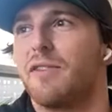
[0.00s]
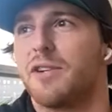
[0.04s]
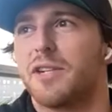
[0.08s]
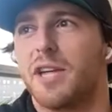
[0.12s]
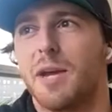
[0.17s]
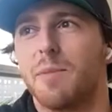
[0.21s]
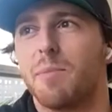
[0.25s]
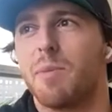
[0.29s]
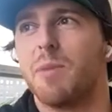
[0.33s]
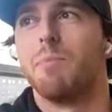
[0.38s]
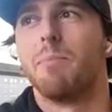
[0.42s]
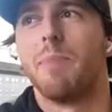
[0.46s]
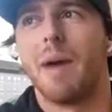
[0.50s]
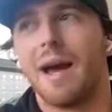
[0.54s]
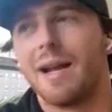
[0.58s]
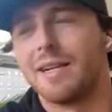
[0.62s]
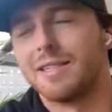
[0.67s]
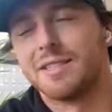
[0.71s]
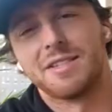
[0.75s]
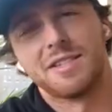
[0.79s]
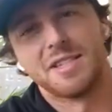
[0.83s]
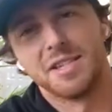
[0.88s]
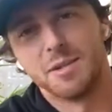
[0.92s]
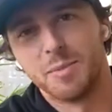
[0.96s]
type in Batch
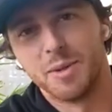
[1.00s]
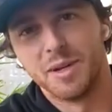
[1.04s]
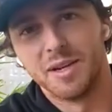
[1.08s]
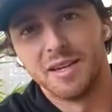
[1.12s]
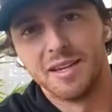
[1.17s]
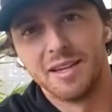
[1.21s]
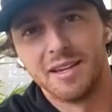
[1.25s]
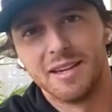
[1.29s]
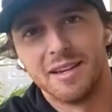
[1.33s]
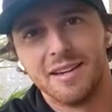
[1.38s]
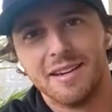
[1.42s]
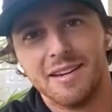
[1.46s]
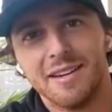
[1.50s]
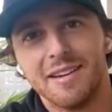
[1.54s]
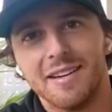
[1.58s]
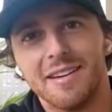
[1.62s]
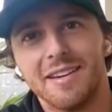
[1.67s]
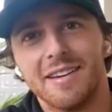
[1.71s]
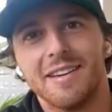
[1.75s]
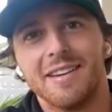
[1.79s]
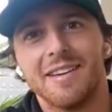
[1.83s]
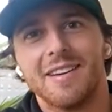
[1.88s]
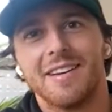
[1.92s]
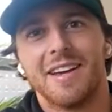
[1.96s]
CBD,
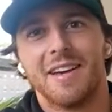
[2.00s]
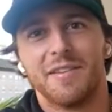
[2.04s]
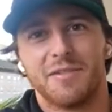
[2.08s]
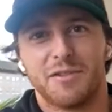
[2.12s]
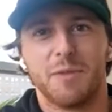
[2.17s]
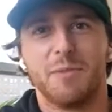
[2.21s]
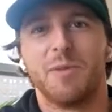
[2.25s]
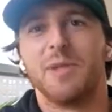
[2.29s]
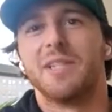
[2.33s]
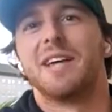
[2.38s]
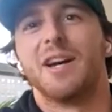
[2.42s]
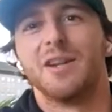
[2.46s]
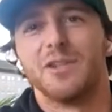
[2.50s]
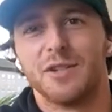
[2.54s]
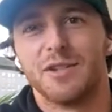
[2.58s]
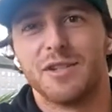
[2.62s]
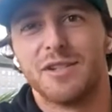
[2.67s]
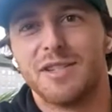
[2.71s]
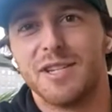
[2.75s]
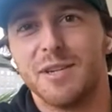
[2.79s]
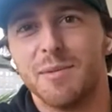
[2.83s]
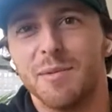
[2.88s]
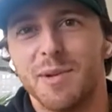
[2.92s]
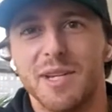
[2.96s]
if somebody tells you
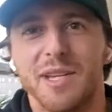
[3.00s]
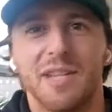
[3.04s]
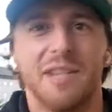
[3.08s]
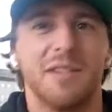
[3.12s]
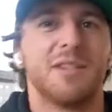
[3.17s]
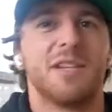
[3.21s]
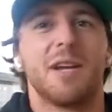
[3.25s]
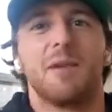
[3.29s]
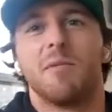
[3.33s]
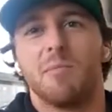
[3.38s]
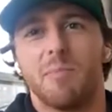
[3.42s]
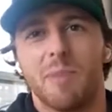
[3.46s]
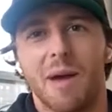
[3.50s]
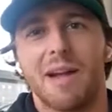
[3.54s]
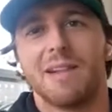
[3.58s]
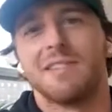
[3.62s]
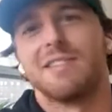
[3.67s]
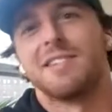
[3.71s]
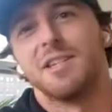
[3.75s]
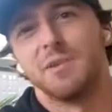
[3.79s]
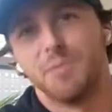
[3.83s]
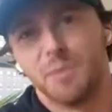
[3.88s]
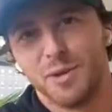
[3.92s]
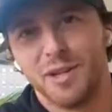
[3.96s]
it's CBD and you type in Batch
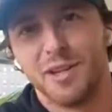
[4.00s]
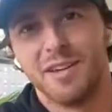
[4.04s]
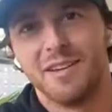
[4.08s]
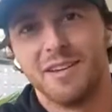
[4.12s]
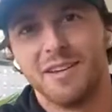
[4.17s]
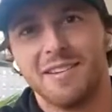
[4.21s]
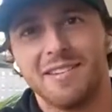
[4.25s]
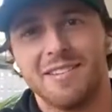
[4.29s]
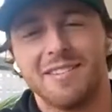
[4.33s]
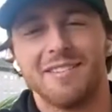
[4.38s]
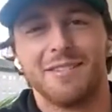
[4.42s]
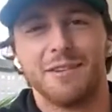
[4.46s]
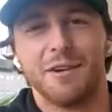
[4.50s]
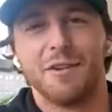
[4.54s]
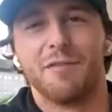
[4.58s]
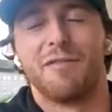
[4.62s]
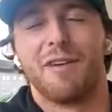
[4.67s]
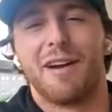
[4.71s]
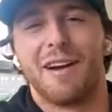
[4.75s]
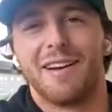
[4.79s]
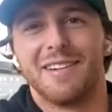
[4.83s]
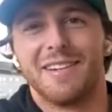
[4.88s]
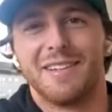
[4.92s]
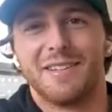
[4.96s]
CBD, you'll
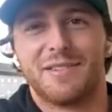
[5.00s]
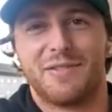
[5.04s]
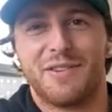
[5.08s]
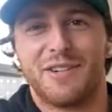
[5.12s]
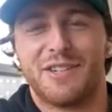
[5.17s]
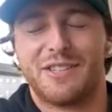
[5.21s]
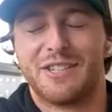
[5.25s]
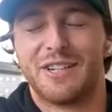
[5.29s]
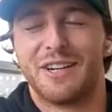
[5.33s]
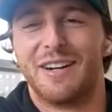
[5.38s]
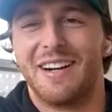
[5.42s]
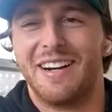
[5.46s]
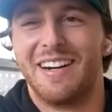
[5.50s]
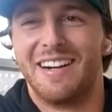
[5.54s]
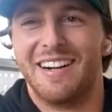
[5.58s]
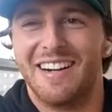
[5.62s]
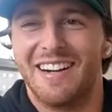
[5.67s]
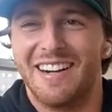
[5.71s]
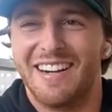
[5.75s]
find us for sure.